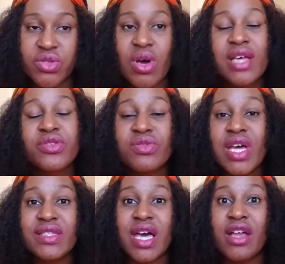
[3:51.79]
So as soon
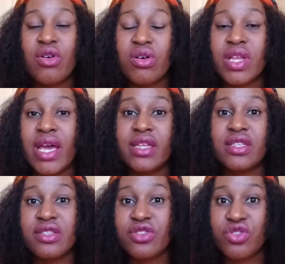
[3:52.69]
as I got like
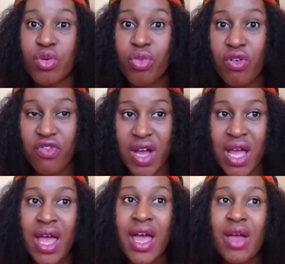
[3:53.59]
this job
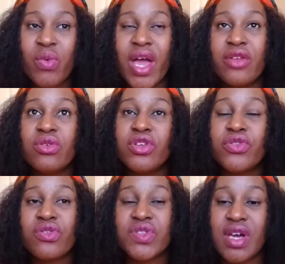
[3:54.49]
offer, we had only
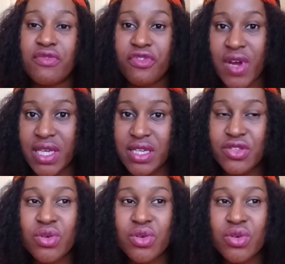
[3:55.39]
Thursday and Friday.